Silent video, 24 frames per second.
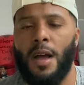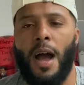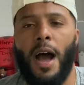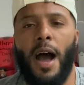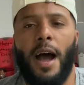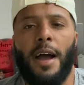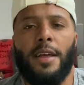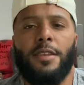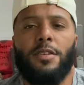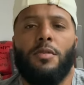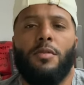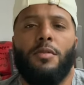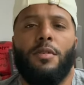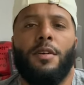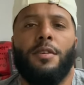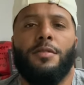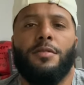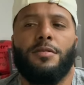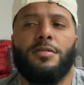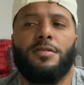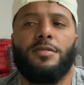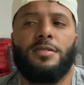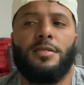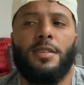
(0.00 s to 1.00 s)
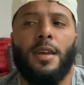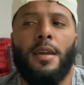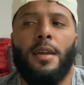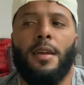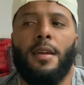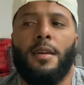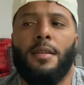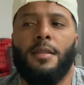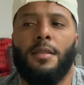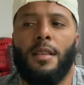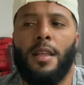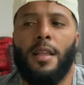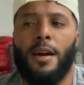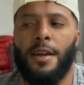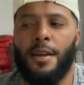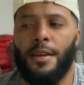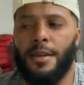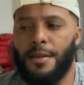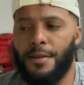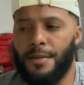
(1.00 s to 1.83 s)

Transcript: I don't understand like